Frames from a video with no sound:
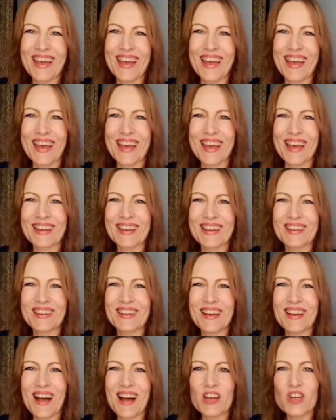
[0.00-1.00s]
And
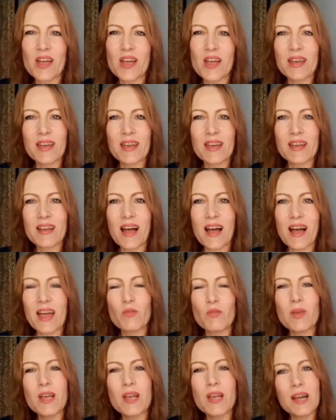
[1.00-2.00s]
Ajay and I,
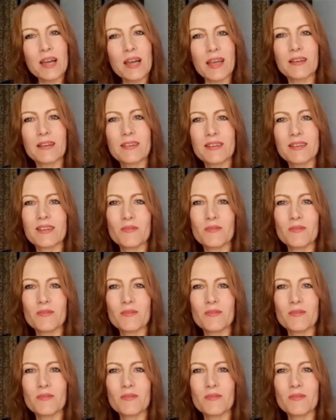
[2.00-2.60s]
we clicked.